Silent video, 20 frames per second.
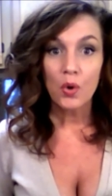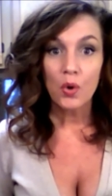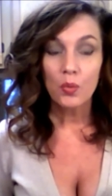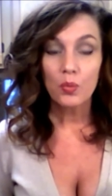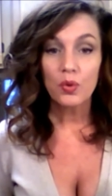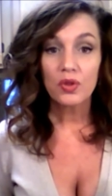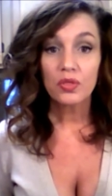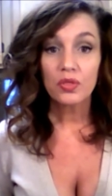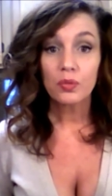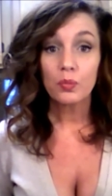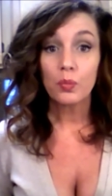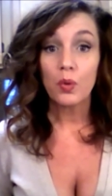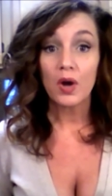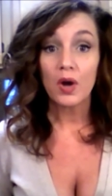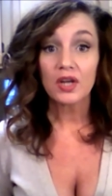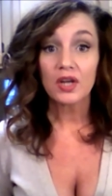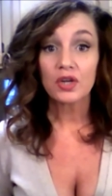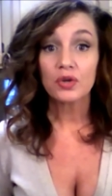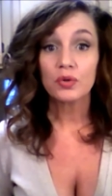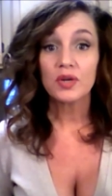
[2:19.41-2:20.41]
with
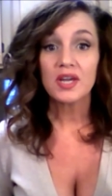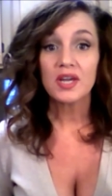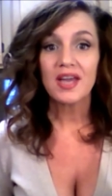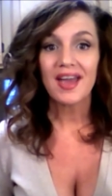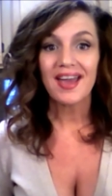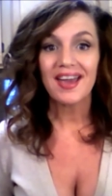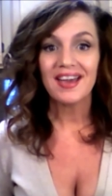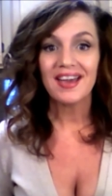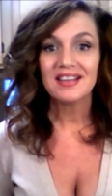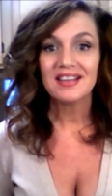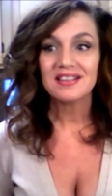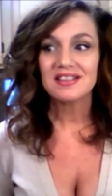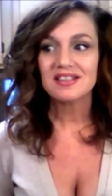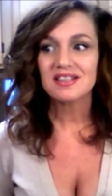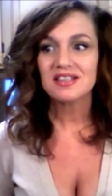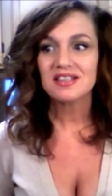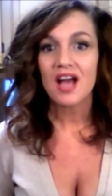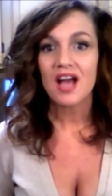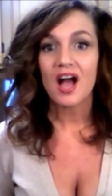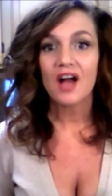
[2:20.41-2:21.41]
what
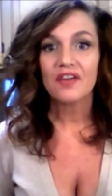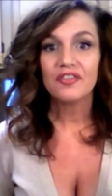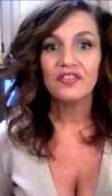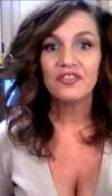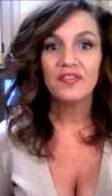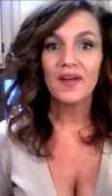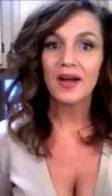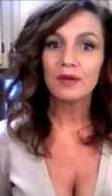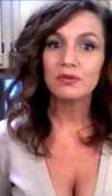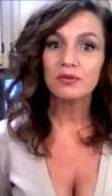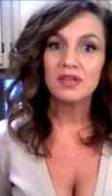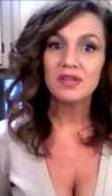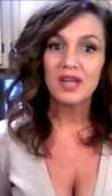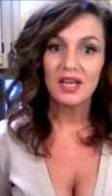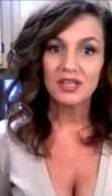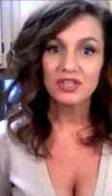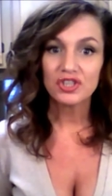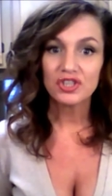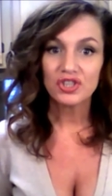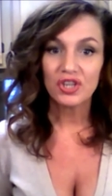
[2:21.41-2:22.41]
creates a
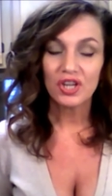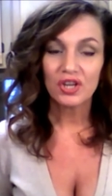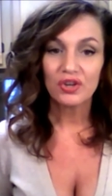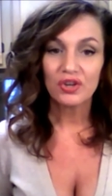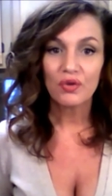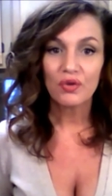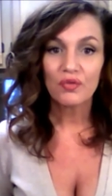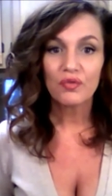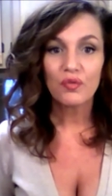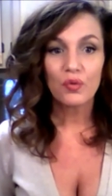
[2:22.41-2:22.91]
foundation